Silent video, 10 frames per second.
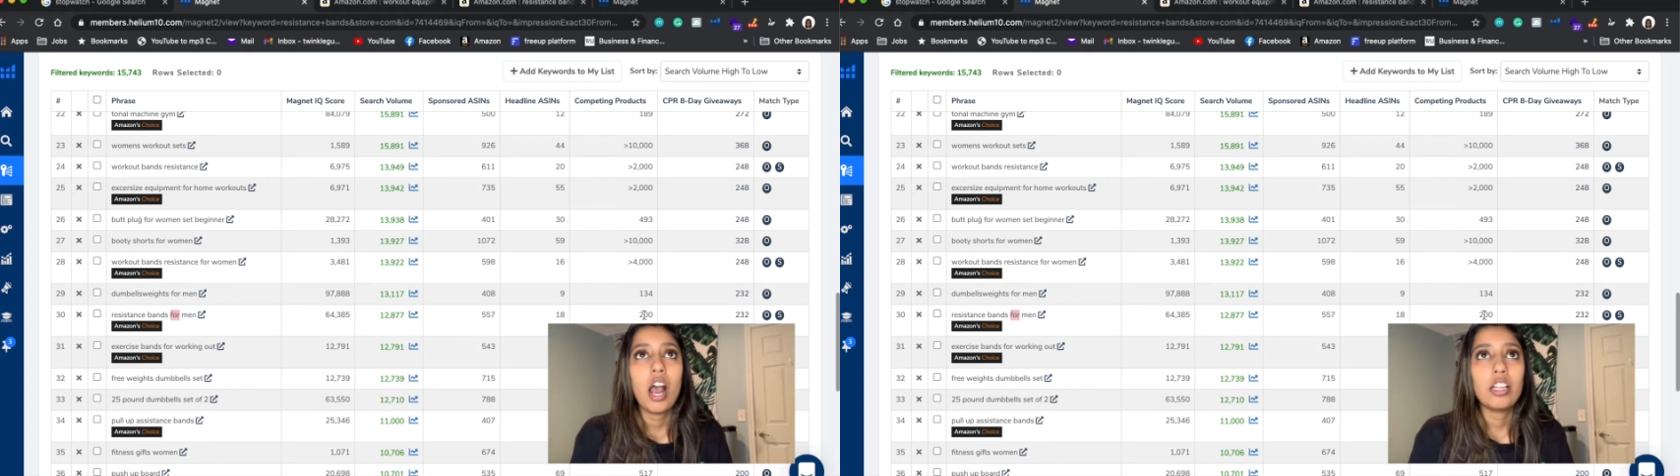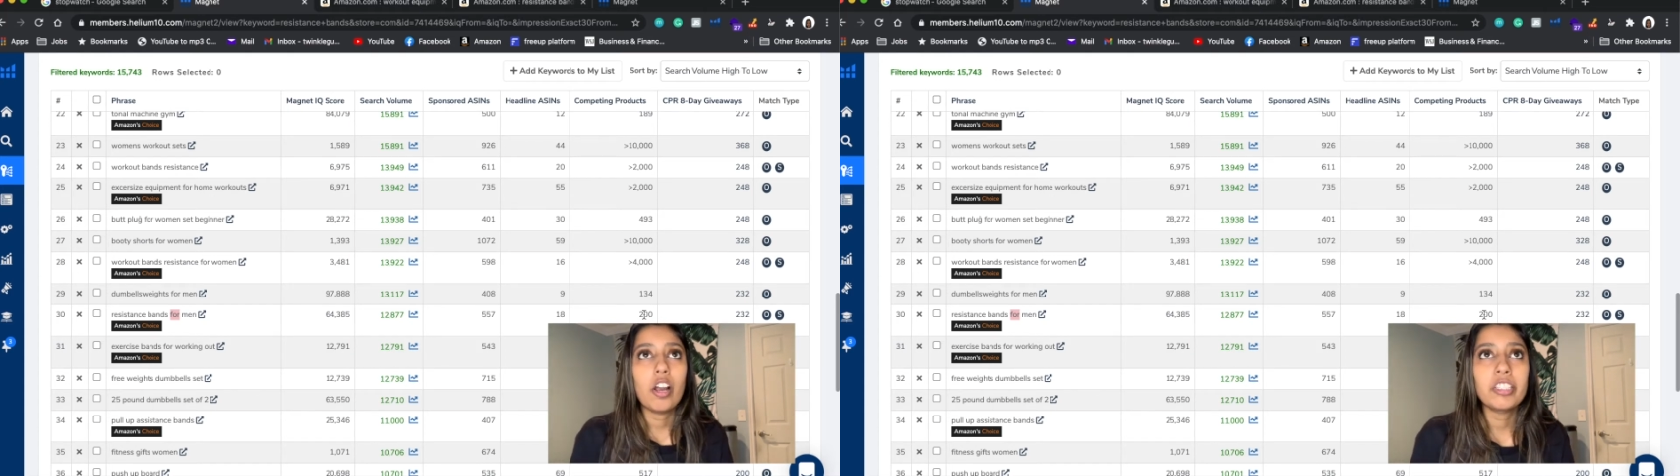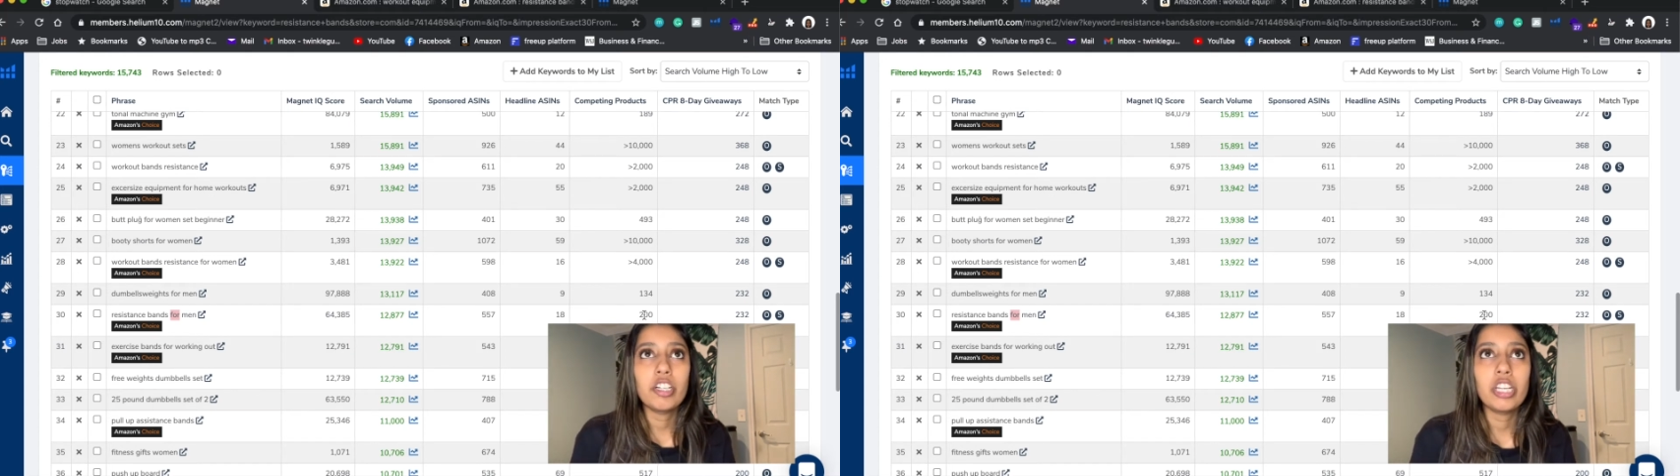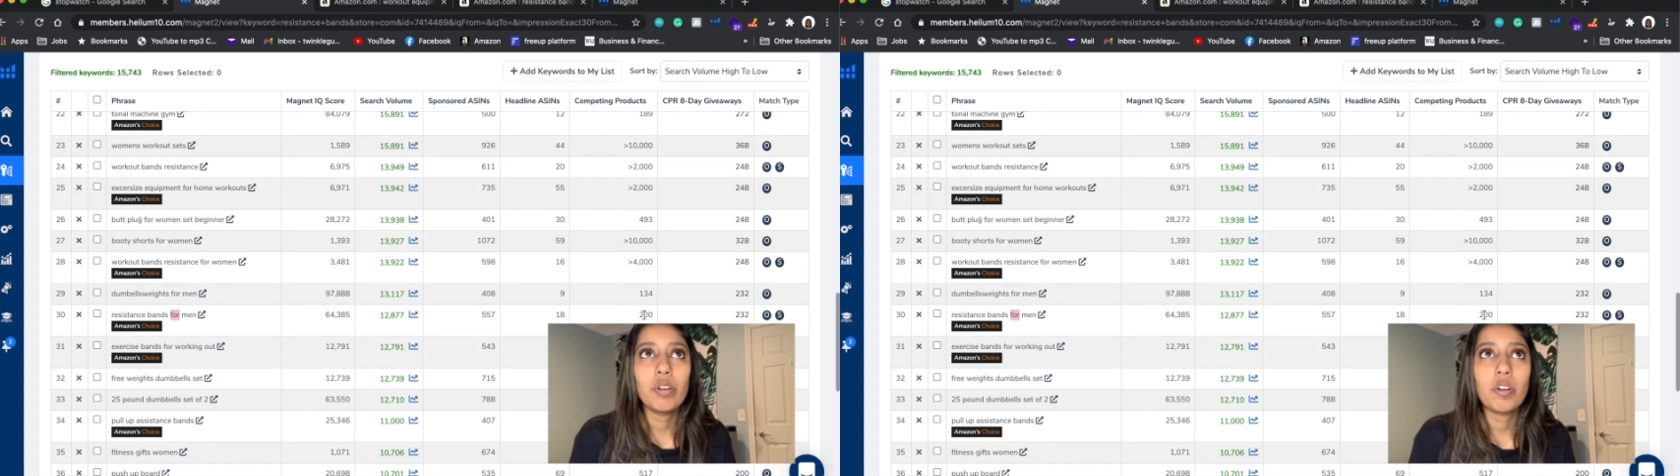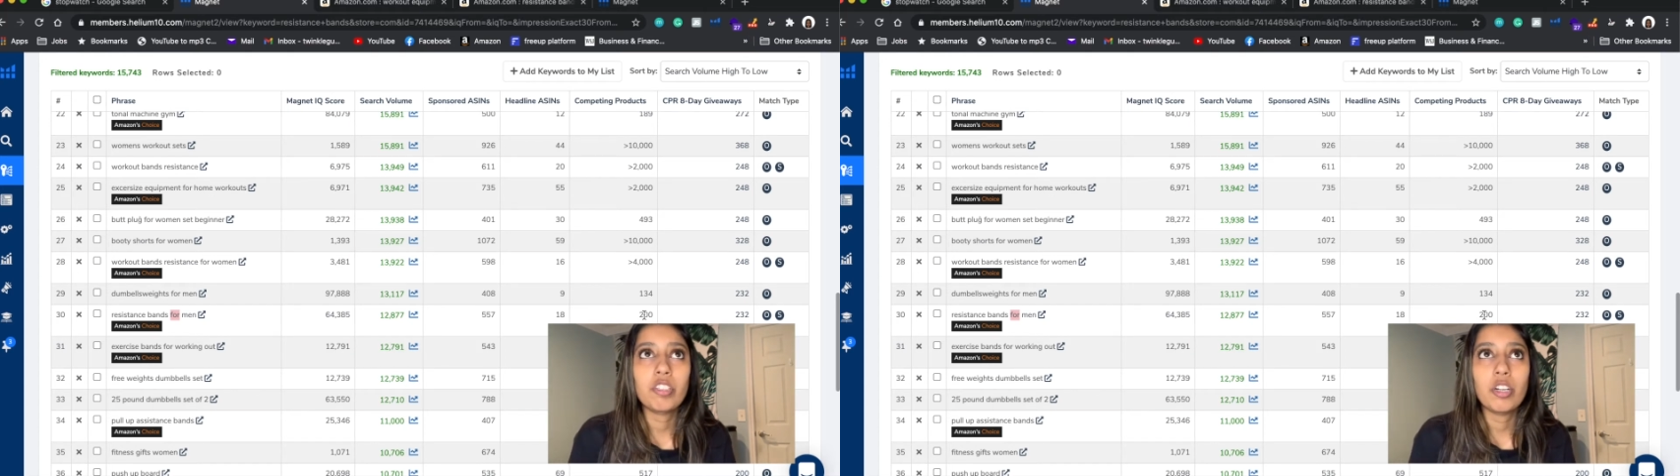Long tail
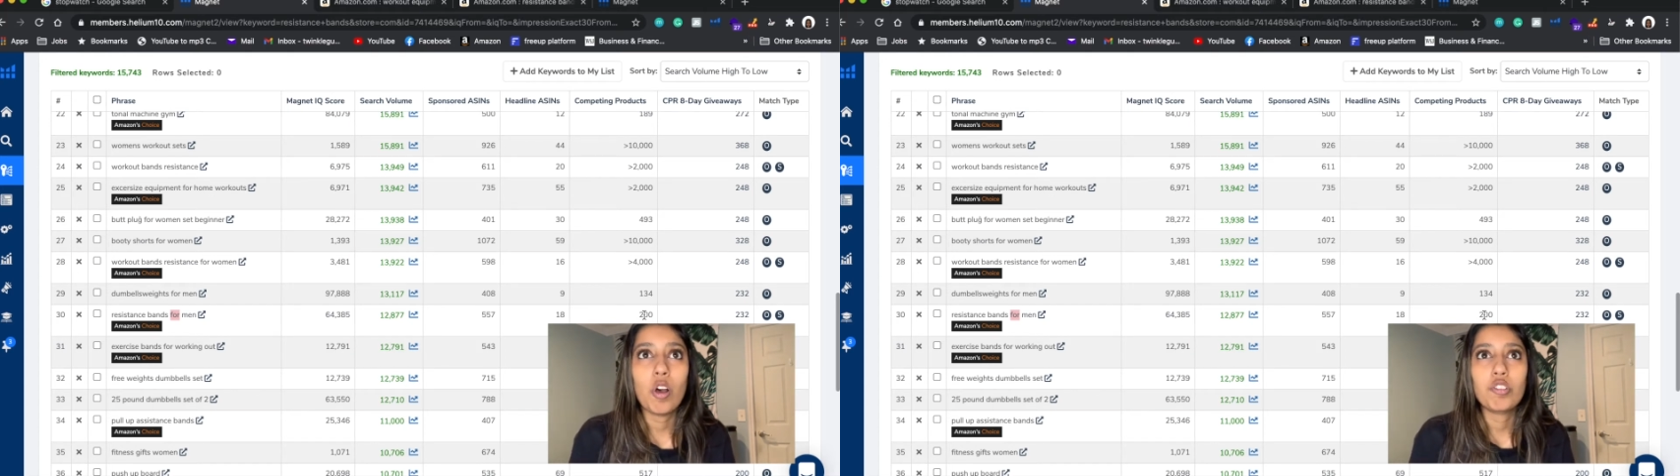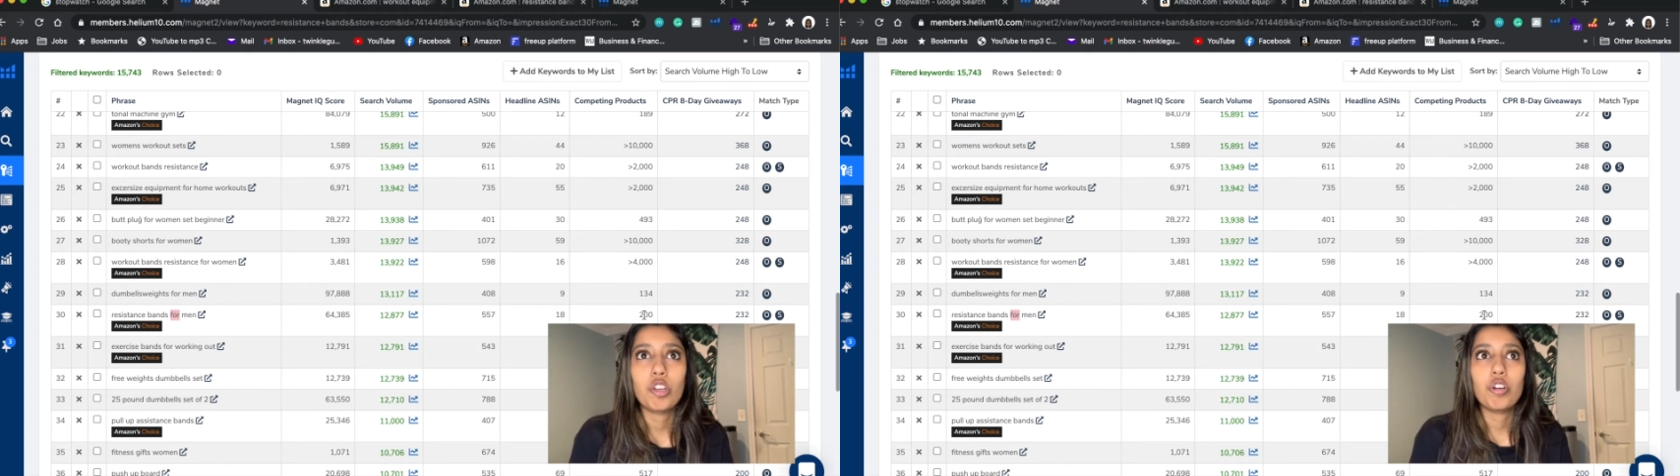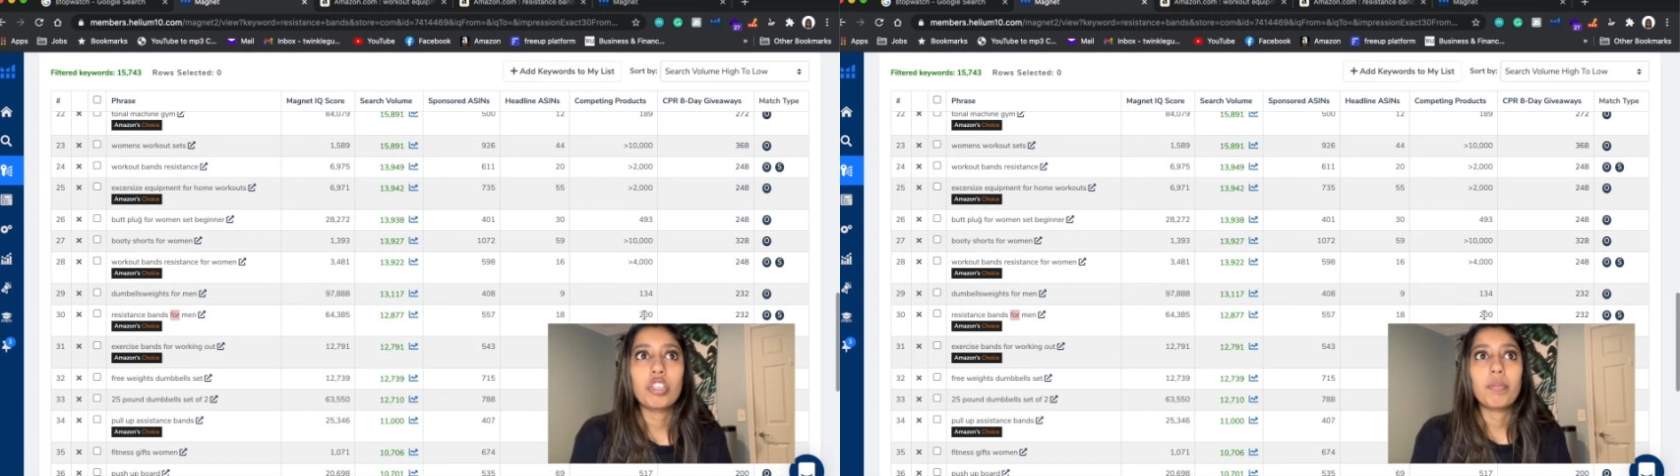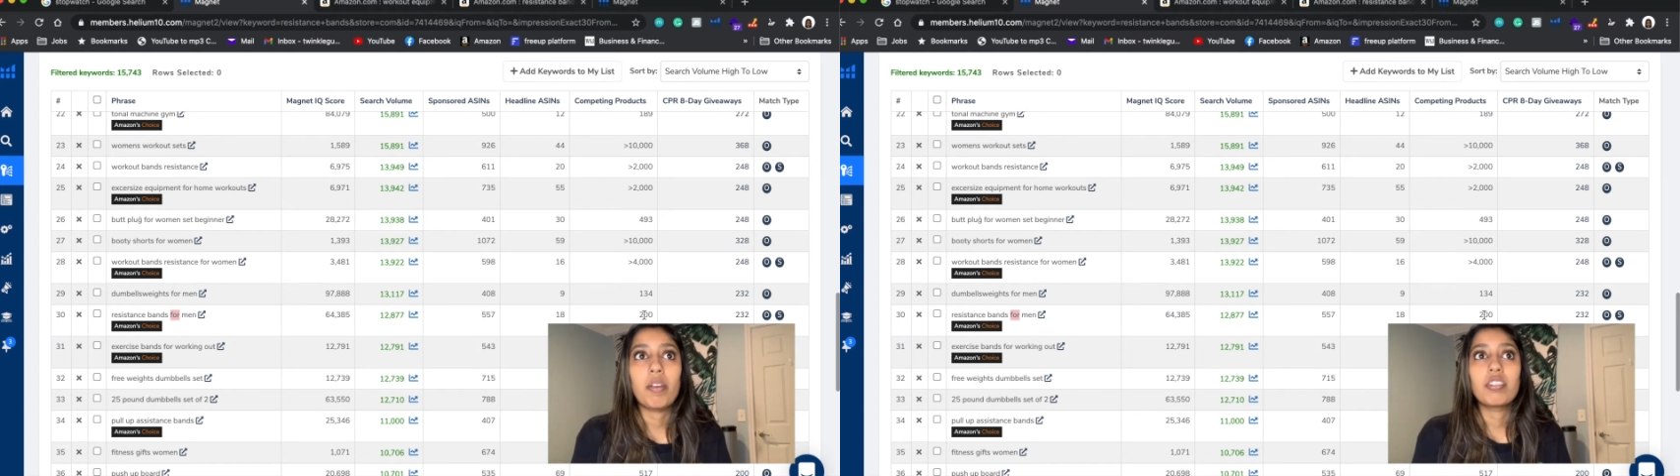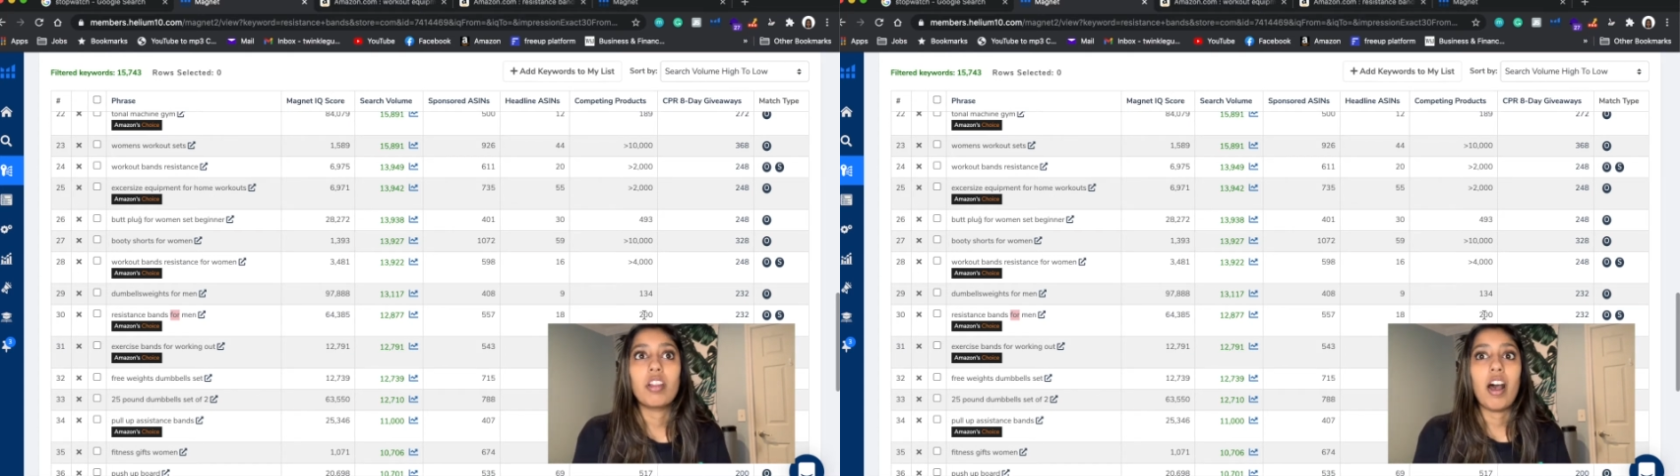keywords can also
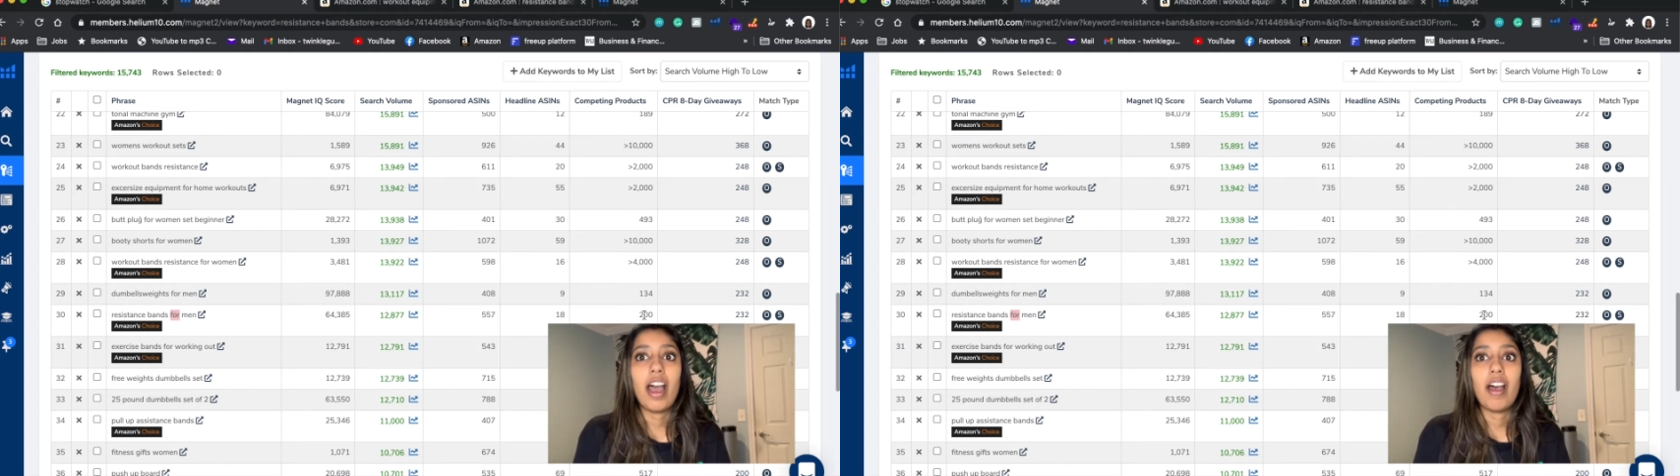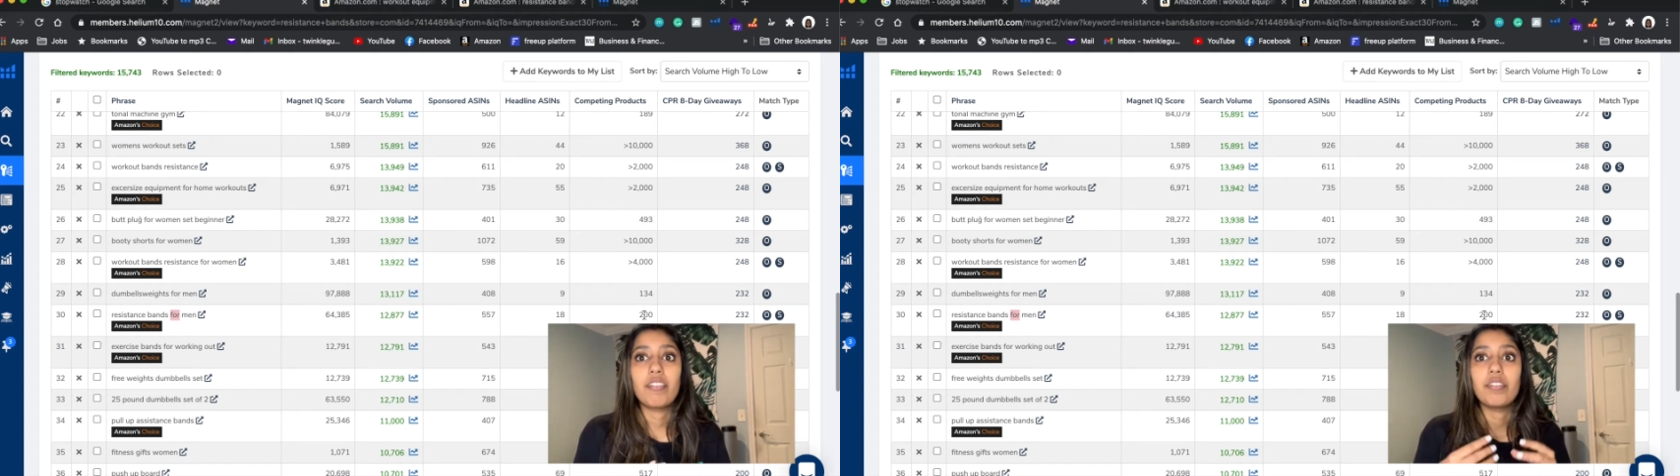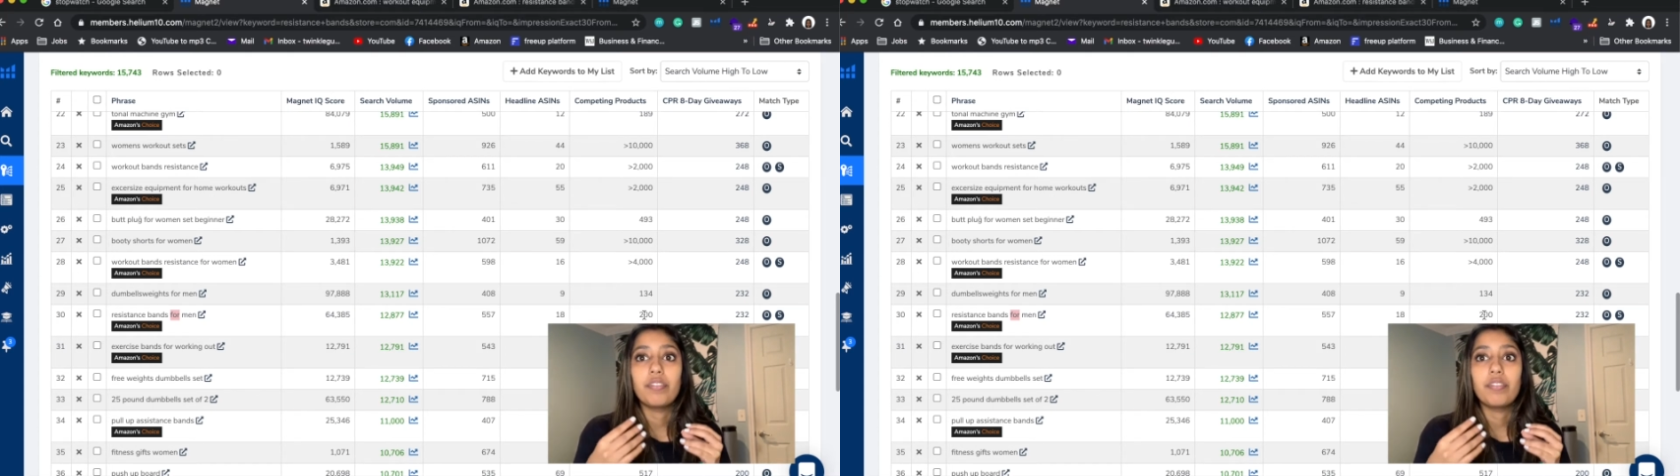sometimes not have